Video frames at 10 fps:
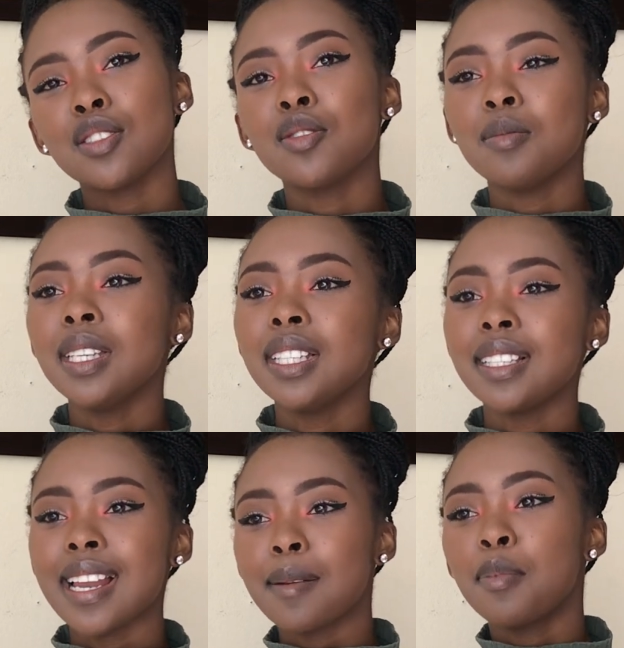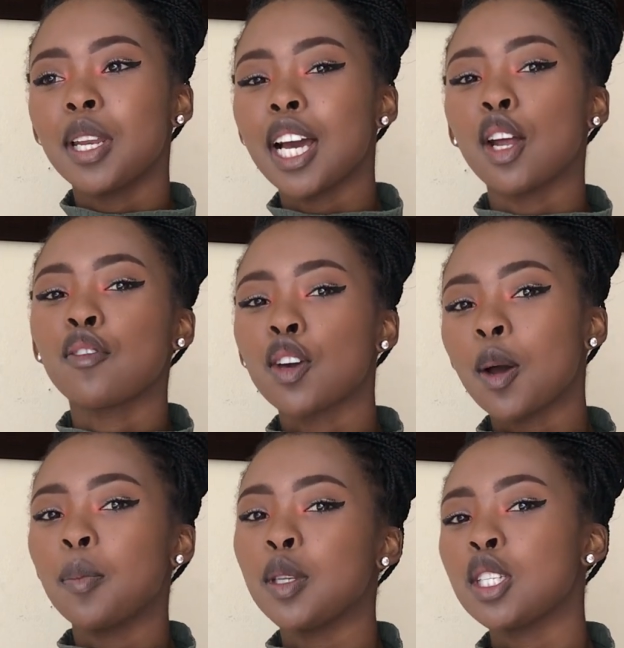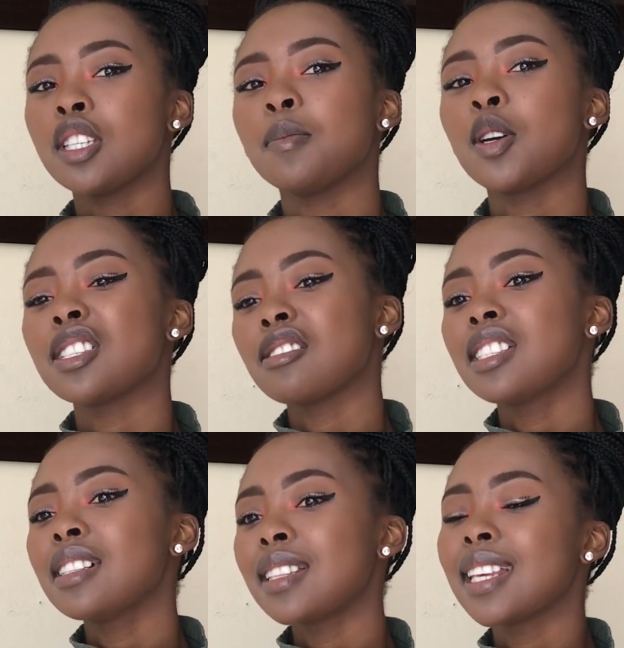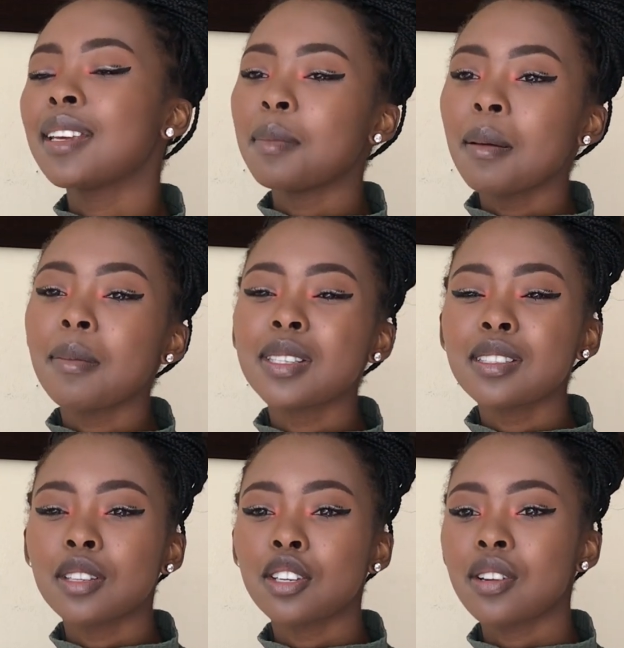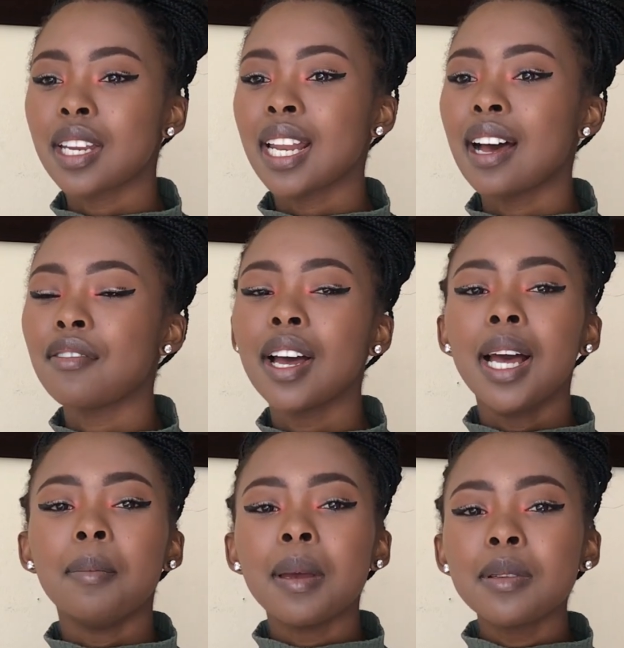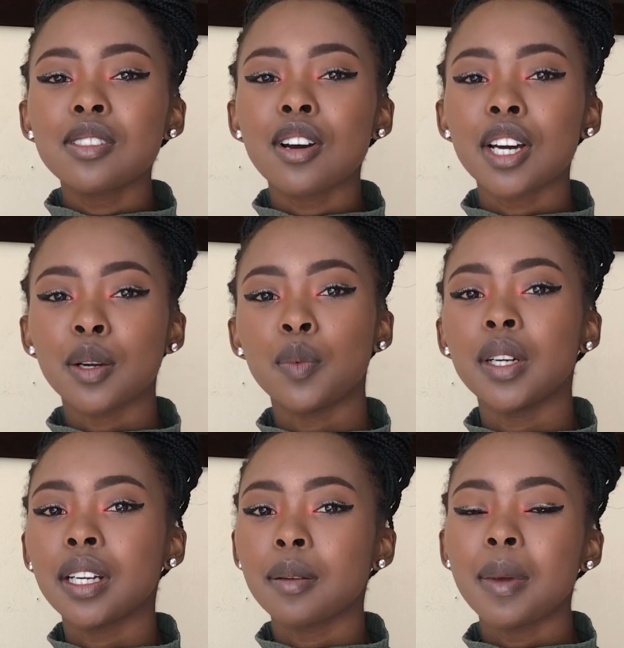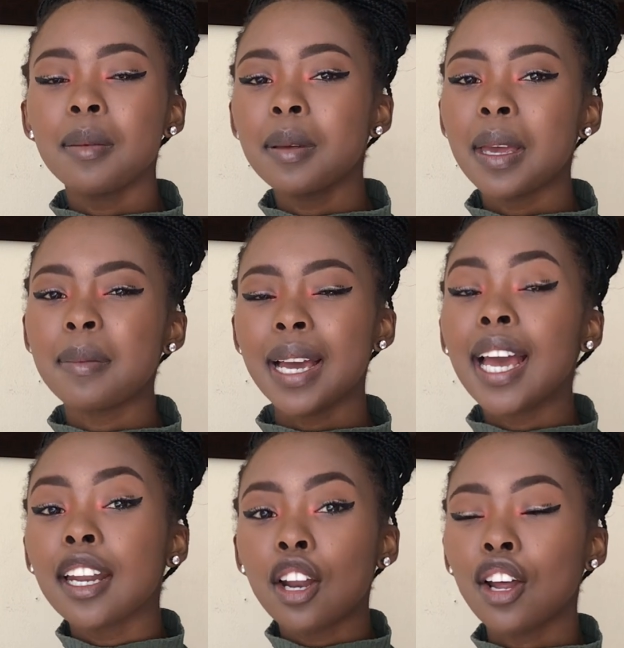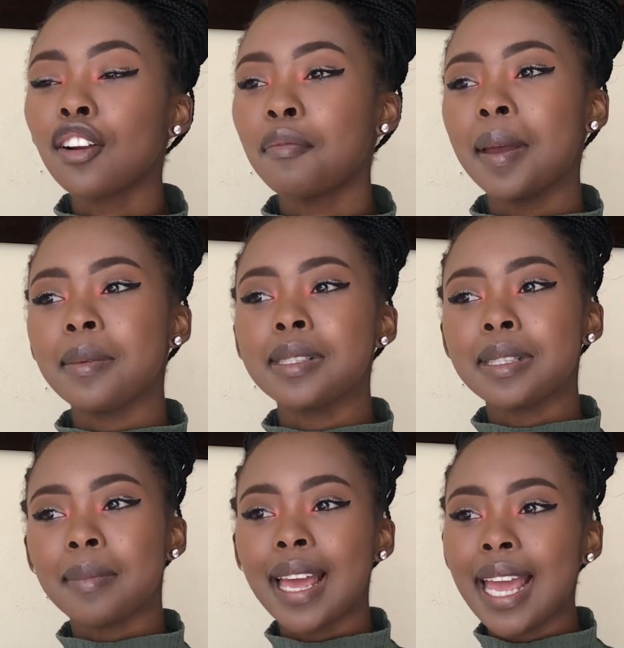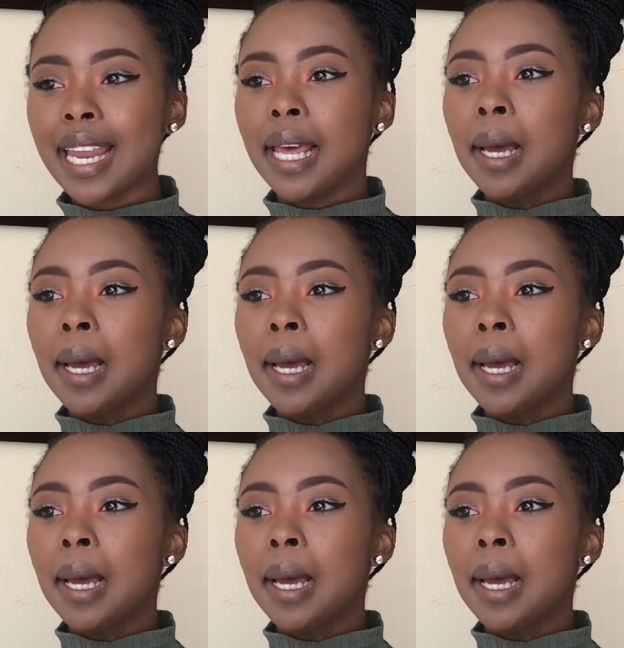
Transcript: to me, like pulling out of the competition, because I was still thinking, maybe I'm still not good enough. Maybe it's not going to work. Maybe. I had a lot of maybes in my head.